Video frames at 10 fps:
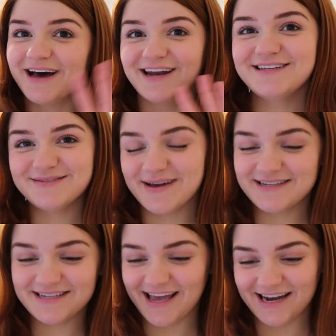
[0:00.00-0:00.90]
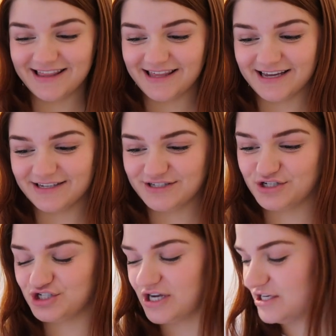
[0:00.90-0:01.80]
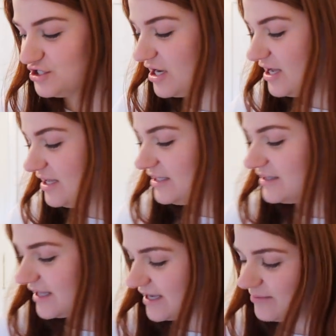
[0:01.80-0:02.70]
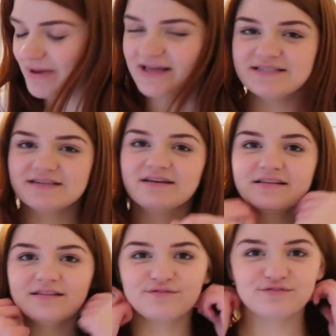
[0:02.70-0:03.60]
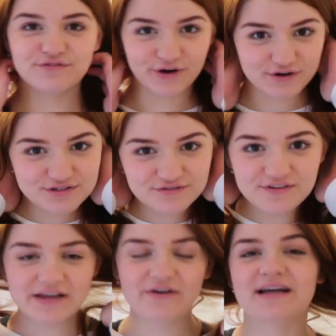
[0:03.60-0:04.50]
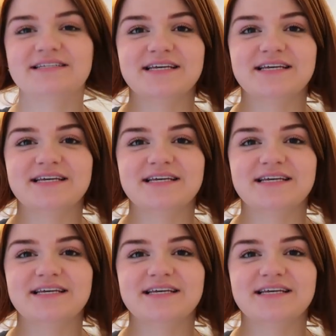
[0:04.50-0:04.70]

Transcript: not expecting anything to change. Like based on the first video I